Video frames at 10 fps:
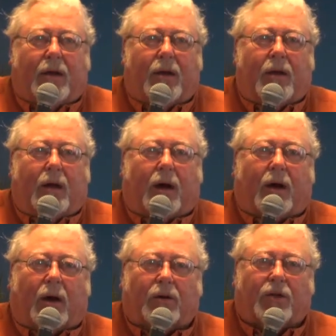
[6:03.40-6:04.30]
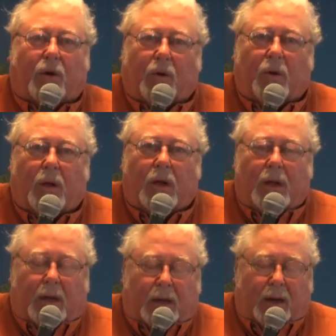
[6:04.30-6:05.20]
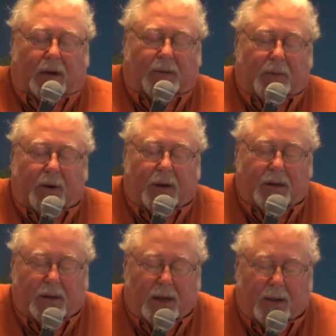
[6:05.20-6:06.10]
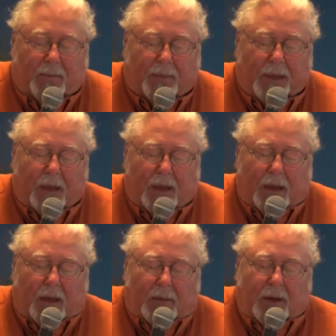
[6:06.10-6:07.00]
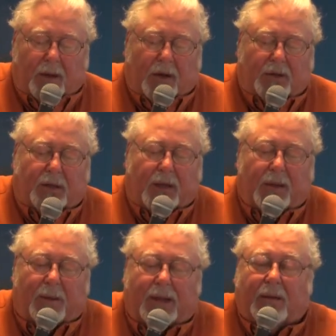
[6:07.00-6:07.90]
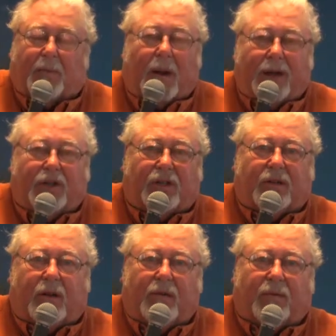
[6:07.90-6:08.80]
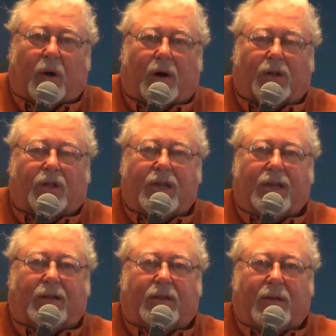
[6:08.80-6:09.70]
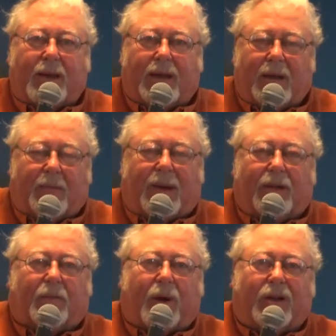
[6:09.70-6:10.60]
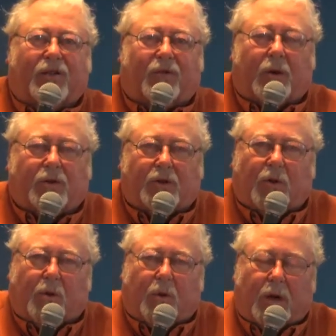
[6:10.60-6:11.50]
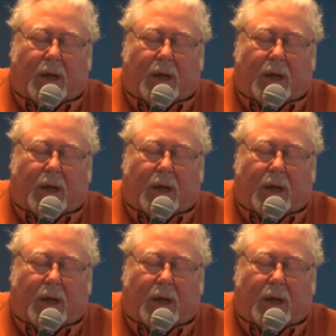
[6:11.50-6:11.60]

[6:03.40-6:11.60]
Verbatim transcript: uh, our soul and our spirit unto him. Because he paid the price for our sins. Amen. He paid the price for our soul.